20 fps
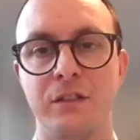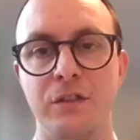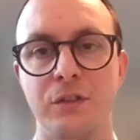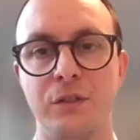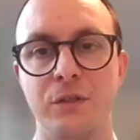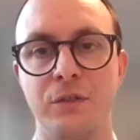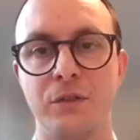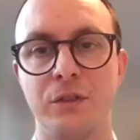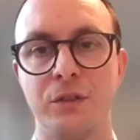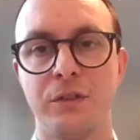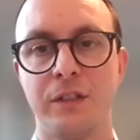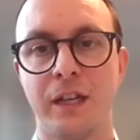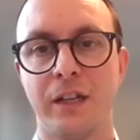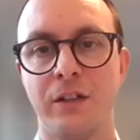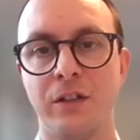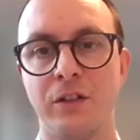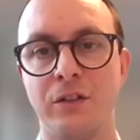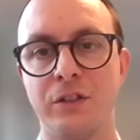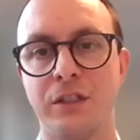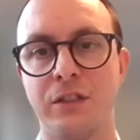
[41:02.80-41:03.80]
two, so
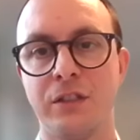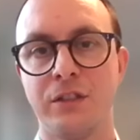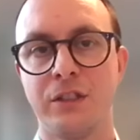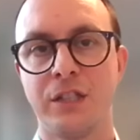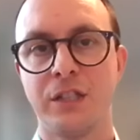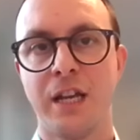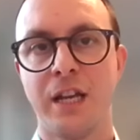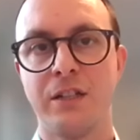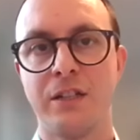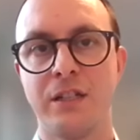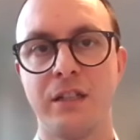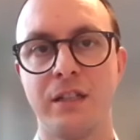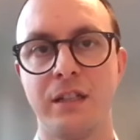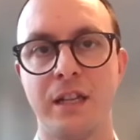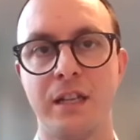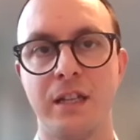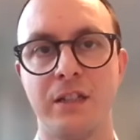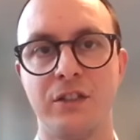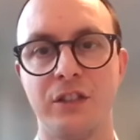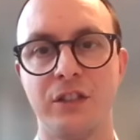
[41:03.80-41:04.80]
technological change and the energy